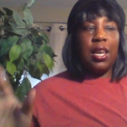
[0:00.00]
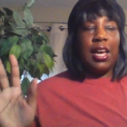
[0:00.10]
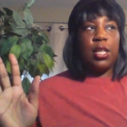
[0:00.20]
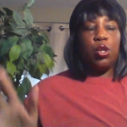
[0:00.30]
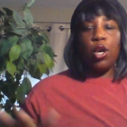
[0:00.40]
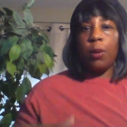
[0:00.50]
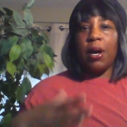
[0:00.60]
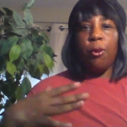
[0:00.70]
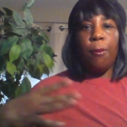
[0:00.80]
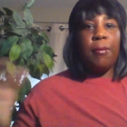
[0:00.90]
like talk
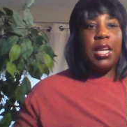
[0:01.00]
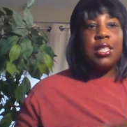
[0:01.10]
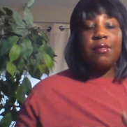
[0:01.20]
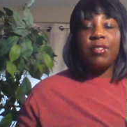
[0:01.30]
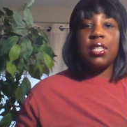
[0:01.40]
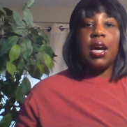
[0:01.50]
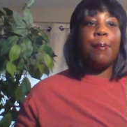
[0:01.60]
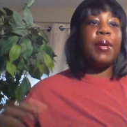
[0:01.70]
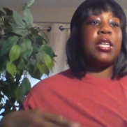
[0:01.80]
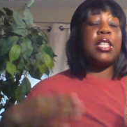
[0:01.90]
about many different topics,